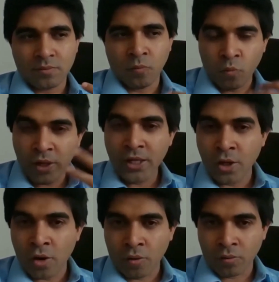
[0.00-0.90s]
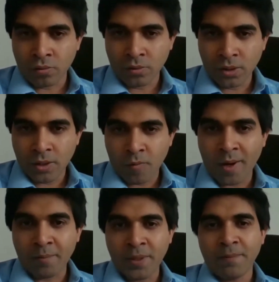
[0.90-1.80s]
we know
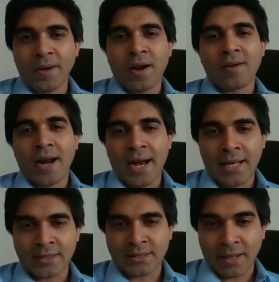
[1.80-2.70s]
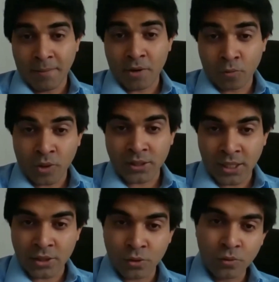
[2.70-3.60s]
when people are asked about what
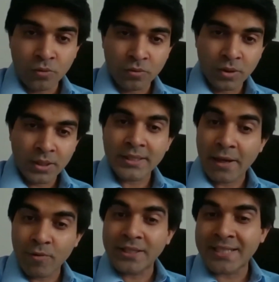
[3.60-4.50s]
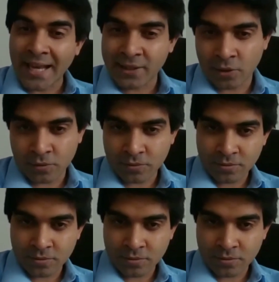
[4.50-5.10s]
they do, they will tell you.